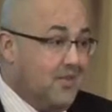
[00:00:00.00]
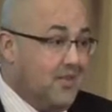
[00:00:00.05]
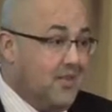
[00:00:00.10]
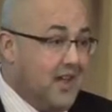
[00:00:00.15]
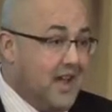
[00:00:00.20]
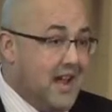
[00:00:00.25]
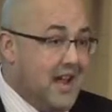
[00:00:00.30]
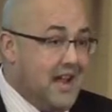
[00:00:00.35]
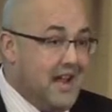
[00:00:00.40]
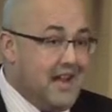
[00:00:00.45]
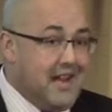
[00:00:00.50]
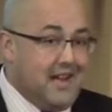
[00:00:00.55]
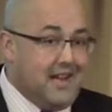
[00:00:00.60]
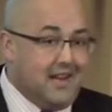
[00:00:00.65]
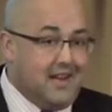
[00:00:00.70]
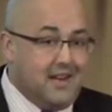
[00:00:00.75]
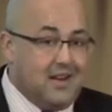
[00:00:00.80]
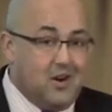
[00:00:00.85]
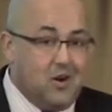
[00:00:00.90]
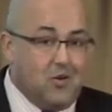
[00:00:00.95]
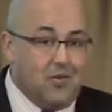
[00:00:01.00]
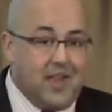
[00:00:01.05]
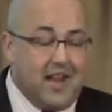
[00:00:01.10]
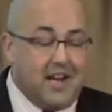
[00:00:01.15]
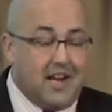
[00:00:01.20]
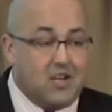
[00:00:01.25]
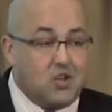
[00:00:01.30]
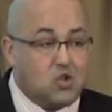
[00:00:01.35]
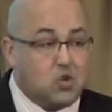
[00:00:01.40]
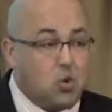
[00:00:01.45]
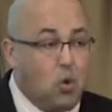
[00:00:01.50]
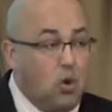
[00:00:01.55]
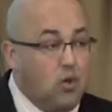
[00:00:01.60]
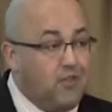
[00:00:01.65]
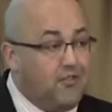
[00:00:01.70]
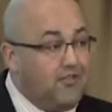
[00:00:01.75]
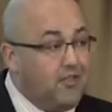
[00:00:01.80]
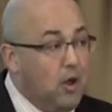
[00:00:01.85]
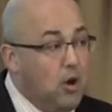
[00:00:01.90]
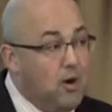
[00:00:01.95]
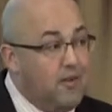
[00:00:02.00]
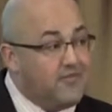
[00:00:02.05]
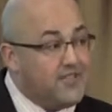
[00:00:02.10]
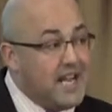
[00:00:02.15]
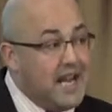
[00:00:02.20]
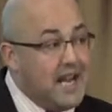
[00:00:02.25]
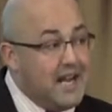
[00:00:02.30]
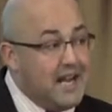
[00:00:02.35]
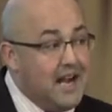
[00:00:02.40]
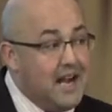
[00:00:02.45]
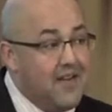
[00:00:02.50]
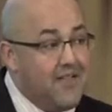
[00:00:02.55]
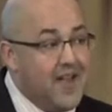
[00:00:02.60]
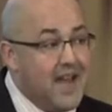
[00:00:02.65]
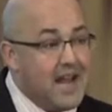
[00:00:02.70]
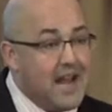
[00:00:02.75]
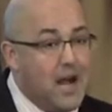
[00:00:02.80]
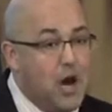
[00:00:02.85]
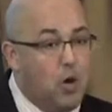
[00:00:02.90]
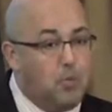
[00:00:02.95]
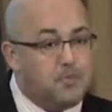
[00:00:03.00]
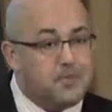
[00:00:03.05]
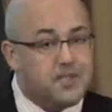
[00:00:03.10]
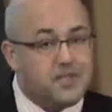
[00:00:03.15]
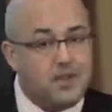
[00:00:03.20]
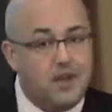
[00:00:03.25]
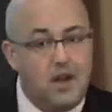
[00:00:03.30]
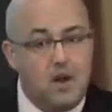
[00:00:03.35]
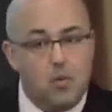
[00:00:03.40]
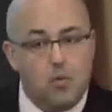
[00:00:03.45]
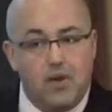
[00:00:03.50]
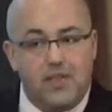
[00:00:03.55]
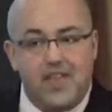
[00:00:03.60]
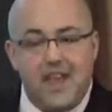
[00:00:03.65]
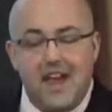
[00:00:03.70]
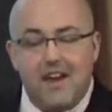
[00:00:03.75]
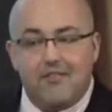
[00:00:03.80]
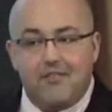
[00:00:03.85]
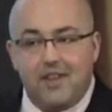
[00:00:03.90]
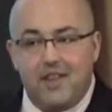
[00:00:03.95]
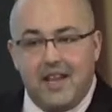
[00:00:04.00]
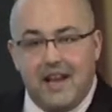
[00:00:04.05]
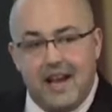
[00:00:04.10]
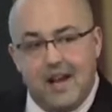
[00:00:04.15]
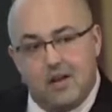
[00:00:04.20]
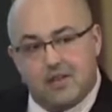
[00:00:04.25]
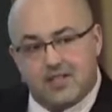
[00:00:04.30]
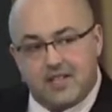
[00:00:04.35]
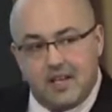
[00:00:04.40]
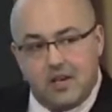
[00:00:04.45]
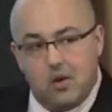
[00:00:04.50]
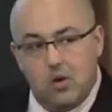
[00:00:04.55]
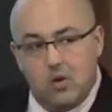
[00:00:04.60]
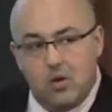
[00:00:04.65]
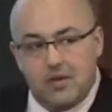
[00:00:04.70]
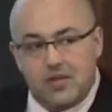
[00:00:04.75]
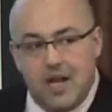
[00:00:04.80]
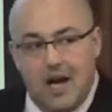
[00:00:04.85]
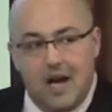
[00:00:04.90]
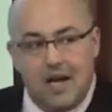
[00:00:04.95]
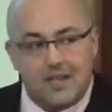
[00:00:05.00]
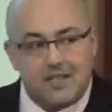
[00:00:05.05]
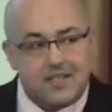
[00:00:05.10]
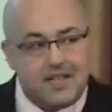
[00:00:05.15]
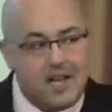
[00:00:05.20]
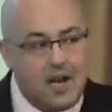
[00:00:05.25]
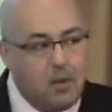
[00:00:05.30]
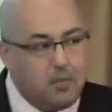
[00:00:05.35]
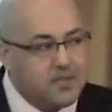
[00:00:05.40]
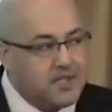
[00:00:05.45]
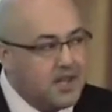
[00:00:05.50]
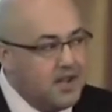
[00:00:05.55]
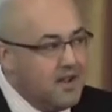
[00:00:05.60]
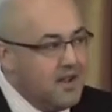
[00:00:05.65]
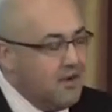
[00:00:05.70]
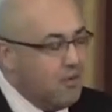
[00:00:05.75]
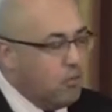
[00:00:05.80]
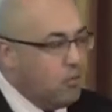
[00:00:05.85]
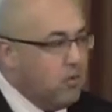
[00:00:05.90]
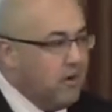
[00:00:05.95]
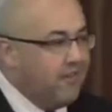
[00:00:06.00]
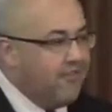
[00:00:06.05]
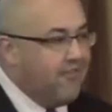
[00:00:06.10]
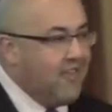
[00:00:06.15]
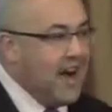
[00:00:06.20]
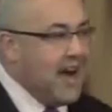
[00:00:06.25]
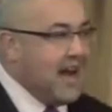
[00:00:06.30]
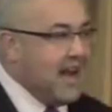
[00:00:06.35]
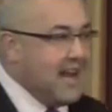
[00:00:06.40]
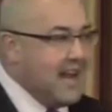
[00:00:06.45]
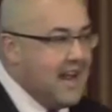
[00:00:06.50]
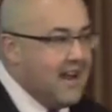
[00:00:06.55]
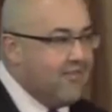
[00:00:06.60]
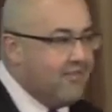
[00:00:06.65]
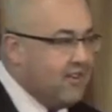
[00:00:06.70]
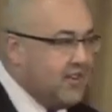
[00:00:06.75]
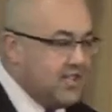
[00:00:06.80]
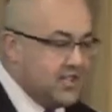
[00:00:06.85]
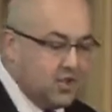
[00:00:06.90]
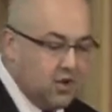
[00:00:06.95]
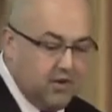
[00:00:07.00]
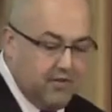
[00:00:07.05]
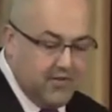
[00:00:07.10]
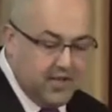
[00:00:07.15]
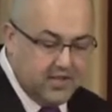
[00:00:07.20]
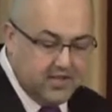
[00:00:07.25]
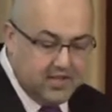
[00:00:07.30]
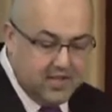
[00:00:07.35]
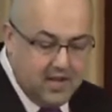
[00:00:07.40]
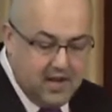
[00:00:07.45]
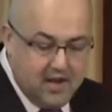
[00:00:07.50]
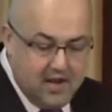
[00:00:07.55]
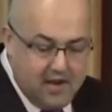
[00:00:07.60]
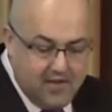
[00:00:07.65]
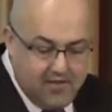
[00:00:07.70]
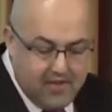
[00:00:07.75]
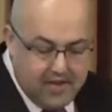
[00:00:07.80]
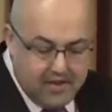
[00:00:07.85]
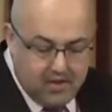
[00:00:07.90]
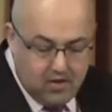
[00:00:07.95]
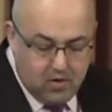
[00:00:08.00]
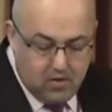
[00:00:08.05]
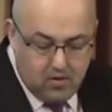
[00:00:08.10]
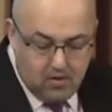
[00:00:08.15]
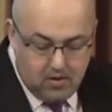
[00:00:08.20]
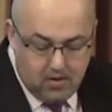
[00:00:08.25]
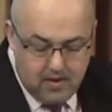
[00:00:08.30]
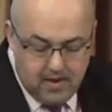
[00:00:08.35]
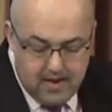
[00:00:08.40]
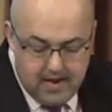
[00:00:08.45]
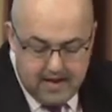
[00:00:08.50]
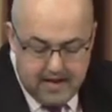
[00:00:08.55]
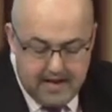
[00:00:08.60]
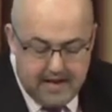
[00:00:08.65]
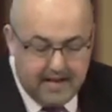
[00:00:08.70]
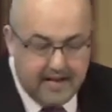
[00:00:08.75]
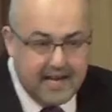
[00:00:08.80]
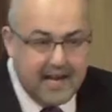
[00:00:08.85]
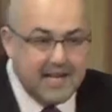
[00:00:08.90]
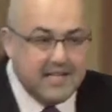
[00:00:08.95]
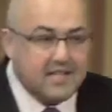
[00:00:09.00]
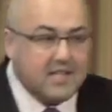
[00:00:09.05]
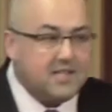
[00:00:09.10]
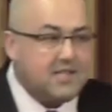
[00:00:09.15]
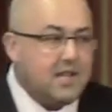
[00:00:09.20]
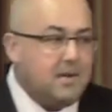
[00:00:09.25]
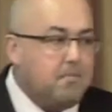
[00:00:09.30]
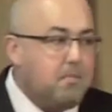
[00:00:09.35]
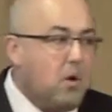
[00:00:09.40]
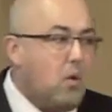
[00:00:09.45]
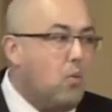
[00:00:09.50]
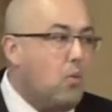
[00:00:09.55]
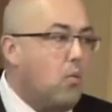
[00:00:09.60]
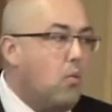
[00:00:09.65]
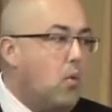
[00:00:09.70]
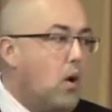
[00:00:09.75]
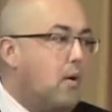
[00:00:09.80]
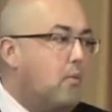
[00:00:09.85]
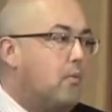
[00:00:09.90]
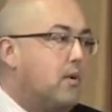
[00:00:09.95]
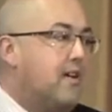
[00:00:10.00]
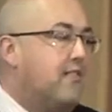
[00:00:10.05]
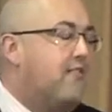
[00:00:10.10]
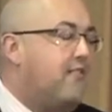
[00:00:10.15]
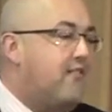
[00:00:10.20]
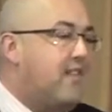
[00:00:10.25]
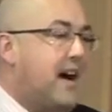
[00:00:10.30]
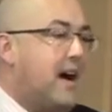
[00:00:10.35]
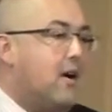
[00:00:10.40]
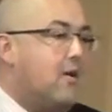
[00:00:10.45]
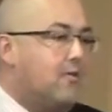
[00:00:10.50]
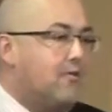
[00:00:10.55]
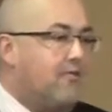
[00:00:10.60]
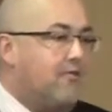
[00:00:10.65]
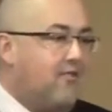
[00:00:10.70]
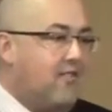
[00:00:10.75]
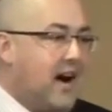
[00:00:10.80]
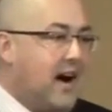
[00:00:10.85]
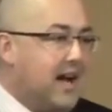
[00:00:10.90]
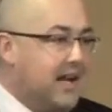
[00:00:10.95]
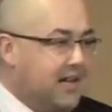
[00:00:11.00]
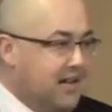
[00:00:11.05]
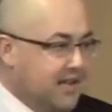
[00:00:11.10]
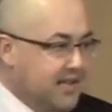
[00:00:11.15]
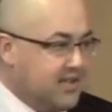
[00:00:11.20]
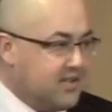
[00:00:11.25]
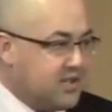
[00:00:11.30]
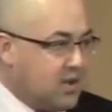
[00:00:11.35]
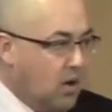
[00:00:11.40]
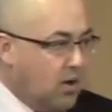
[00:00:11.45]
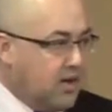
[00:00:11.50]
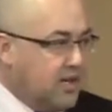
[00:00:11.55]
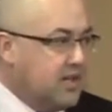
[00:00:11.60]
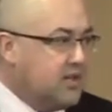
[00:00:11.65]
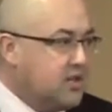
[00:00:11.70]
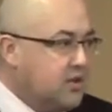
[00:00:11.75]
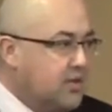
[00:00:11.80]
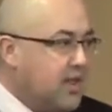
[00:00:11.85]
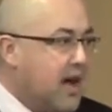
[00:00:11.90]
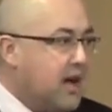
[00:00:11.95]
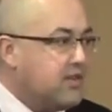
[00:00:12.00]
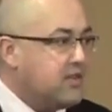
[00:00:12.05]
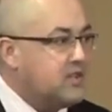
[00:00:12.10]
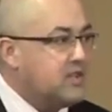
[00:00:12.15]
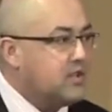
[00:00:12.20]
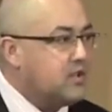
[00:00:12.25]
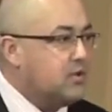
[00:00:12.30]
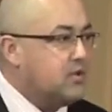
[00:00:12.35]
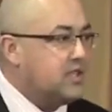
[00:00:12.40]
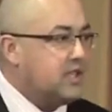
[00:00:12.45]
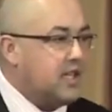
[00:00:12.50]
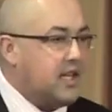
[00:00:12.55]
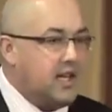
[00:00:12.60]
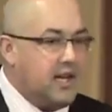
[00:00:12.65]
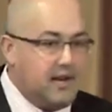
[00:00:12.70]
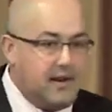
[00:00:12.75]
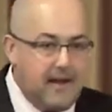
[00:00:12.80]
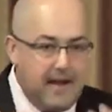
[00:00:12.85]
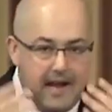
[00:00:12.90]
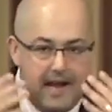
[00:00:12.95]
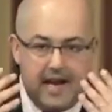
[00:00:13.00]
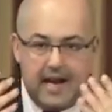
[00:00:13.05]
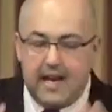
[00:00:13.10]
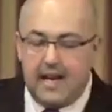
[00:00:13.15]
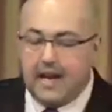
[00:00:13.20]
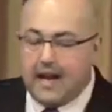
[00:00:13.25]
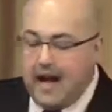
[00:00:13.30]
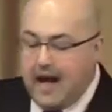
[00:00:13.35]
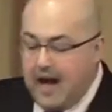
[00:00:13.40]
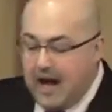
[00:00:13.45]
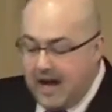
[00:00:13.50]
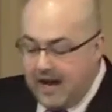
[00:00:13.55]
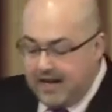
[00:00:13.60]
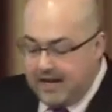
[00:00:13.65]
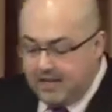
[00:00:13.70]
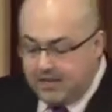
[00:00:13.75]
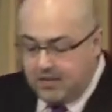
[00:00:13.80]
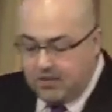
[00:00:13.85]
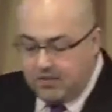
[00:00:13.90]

They control the flow of data, and that helps with everything else that Google does. It helps refine every service that Google engages in. But what we found finally, starting in 2013, hitting a high in